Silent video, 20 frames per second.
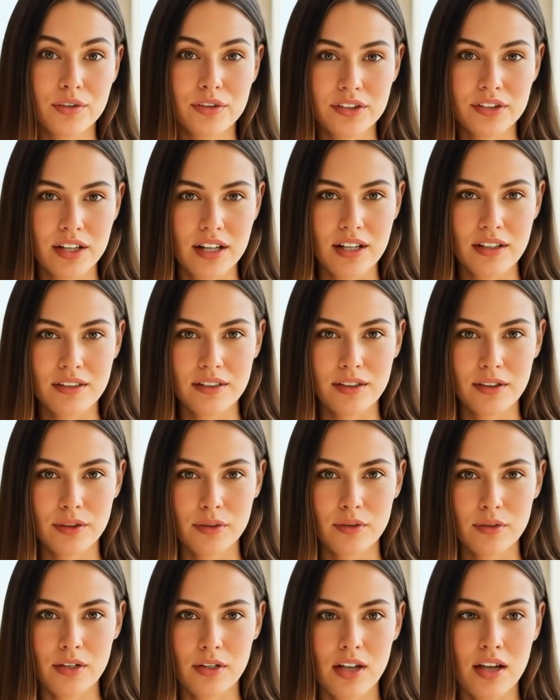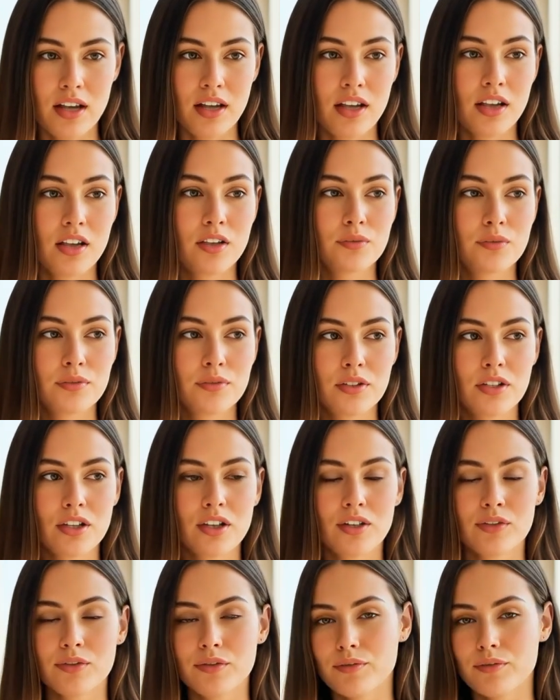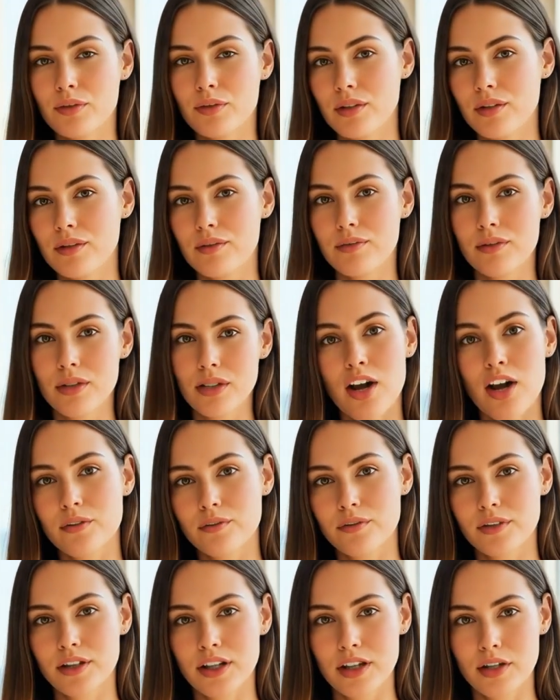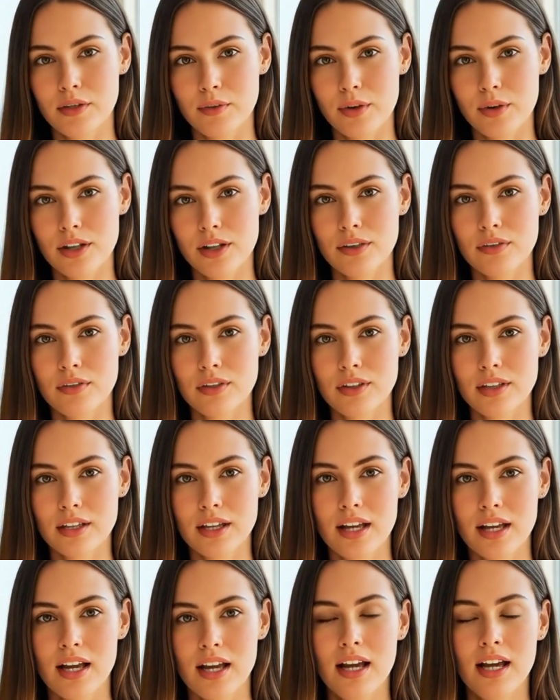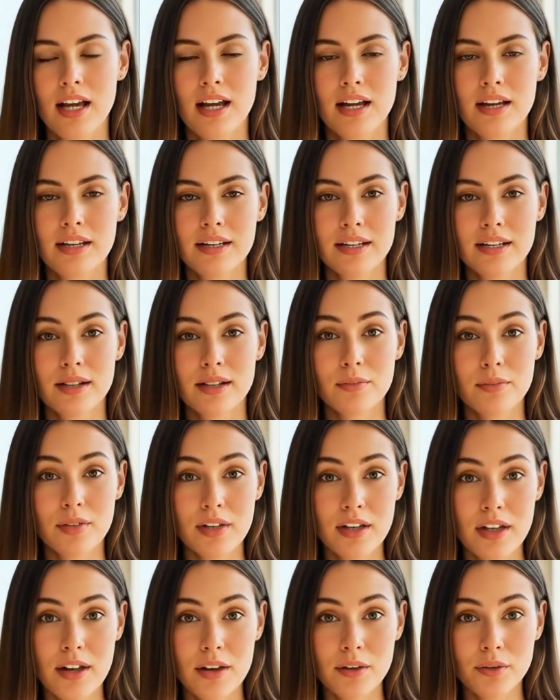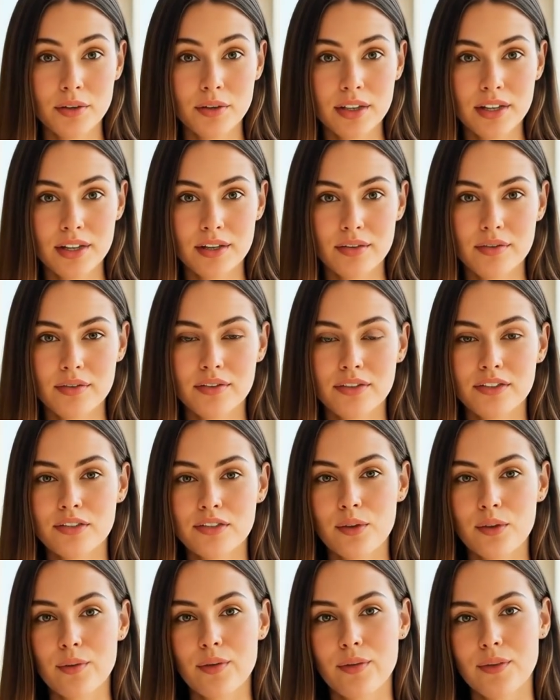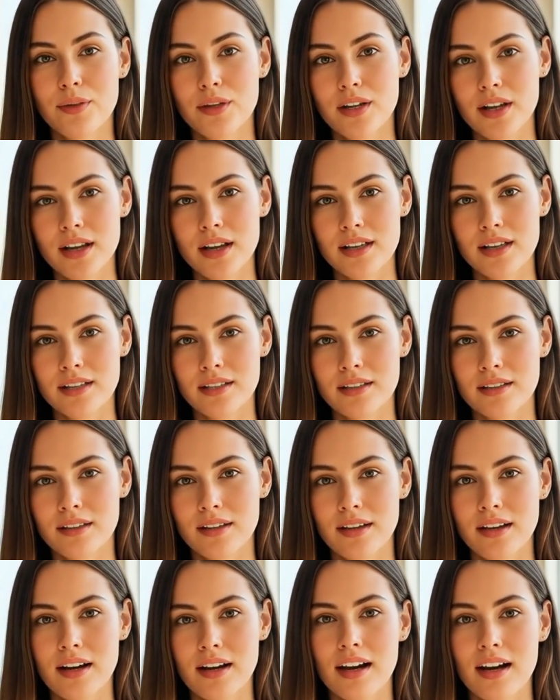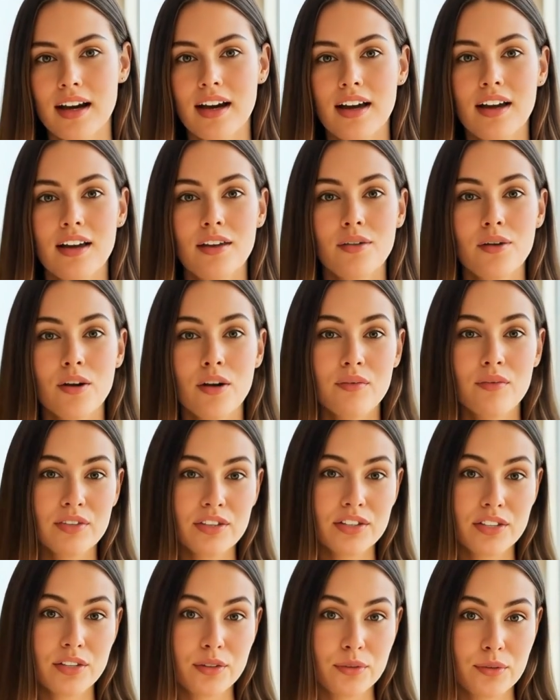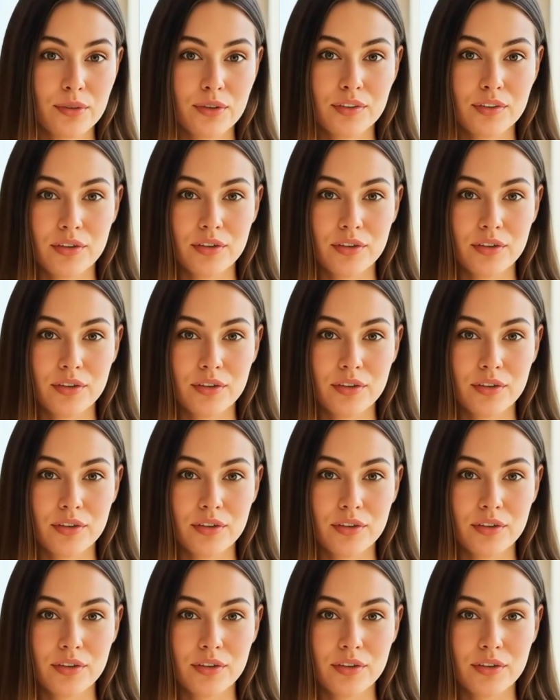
I laughed bitterly. "Denied? You and your son threw me away like garbage when I was pregnant. James denied Lily was even his."